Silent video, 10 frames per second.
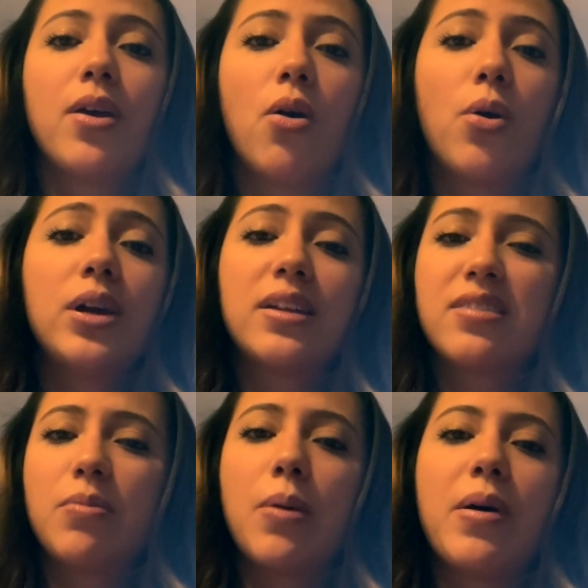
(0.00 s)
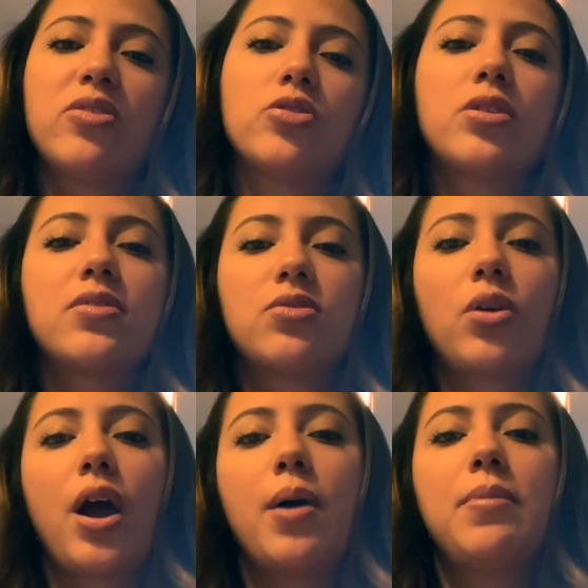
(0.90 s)
or you can send me a message on
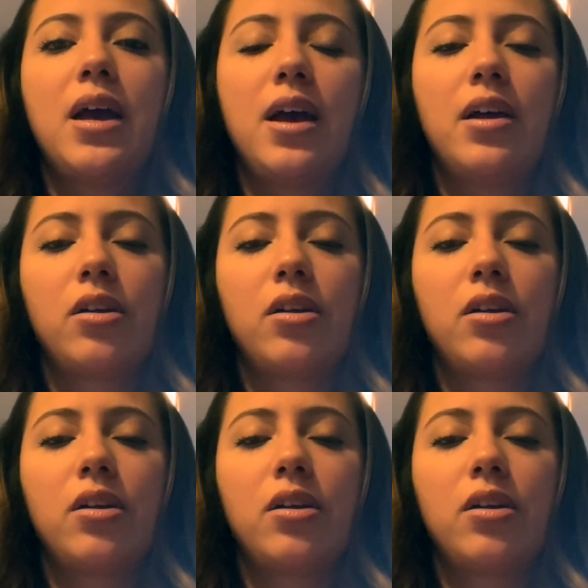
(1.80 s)
Instagram and I'll